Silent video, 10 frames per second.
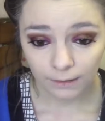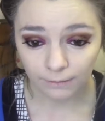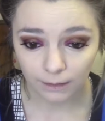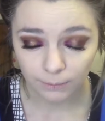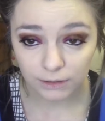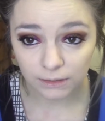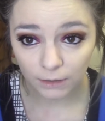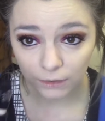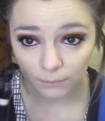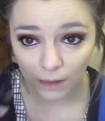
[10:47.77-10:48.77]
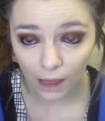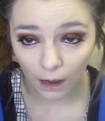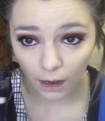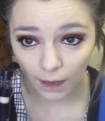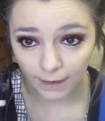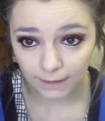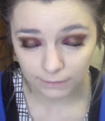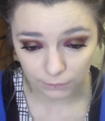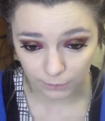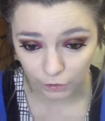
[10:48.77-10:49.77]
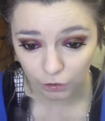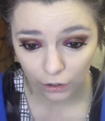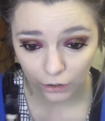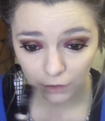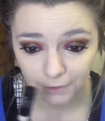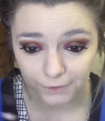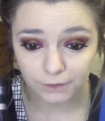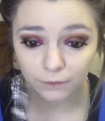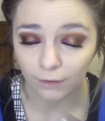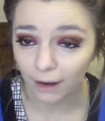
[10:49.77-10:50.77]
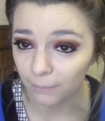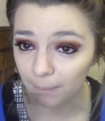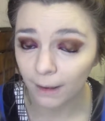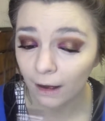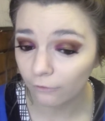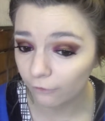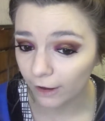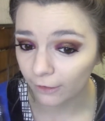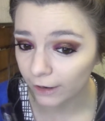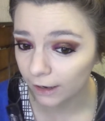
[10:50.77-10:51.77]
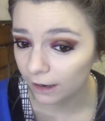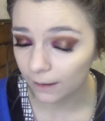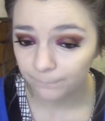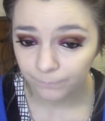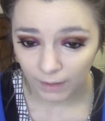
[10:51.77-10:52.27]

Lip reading: I'm going to put some under my eyes, on my nose, around my mouth area.